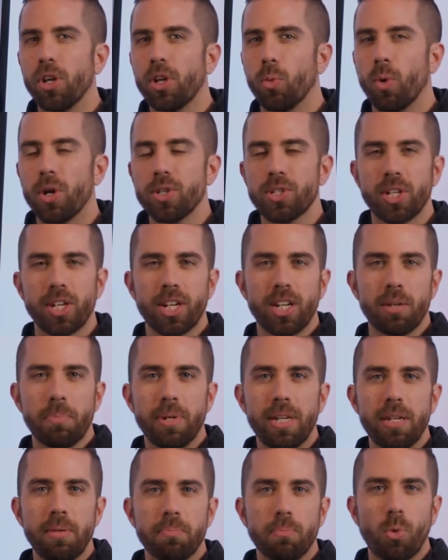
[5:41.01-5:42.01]
it wasn't gonna
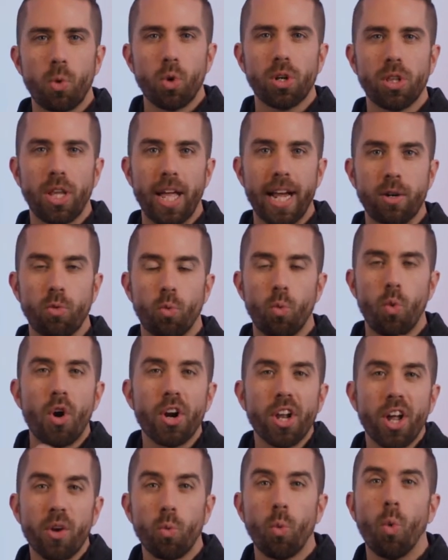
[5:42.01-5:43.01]
be more like
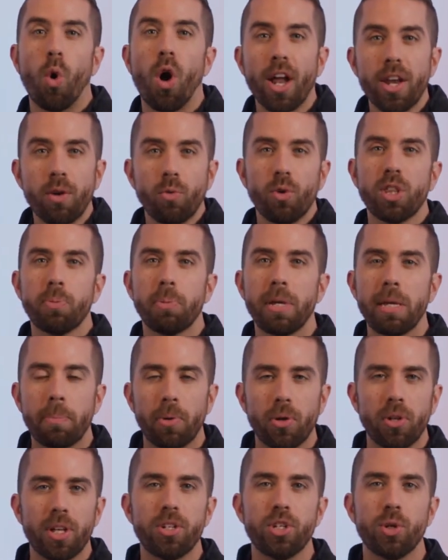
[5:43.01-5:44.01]
one-on-one with
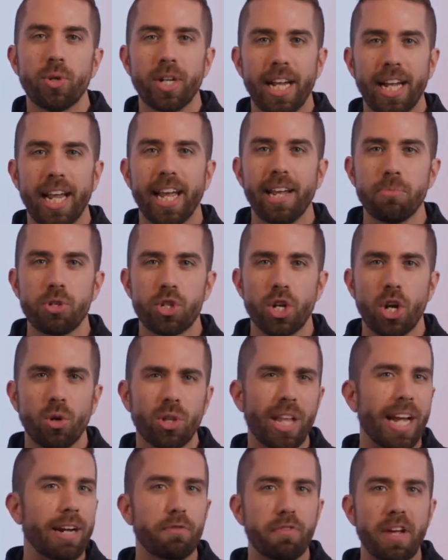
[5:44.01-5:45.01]
people and doing a game show,
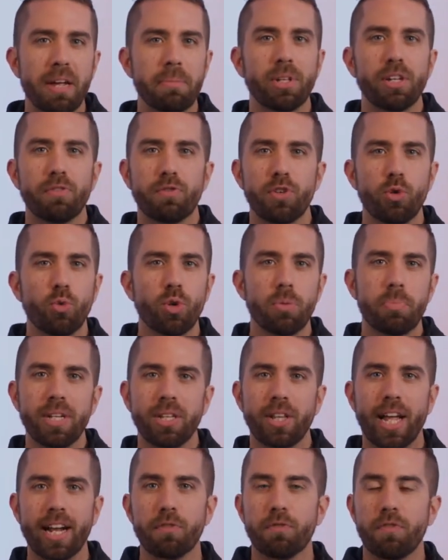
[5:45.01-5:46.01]
like Family Feud would
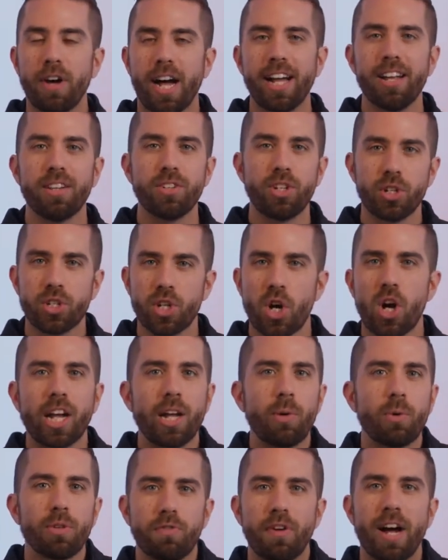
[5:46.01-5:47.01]
be like you're
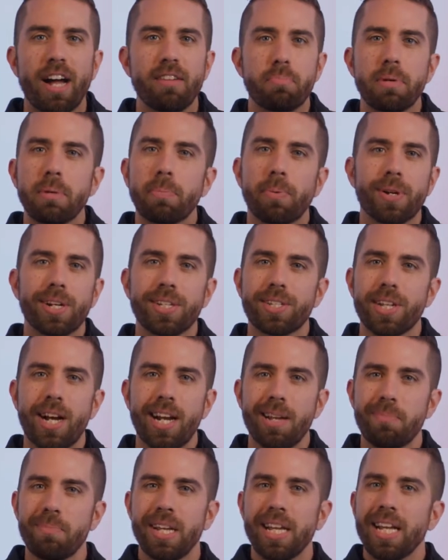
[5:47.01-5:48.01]
talking with 5 people at a
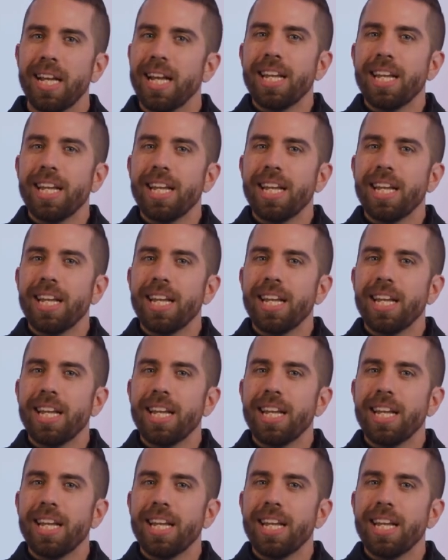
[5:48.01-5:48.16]
time.